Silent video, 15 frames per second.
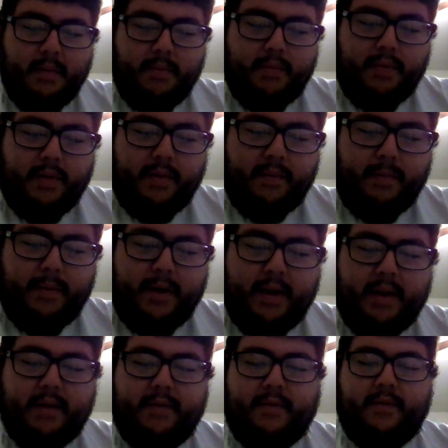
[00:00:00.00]

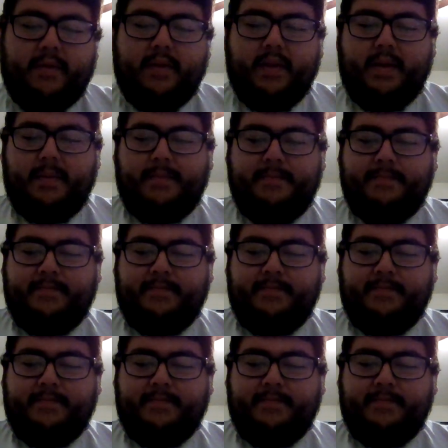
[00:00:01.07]
prepared for them.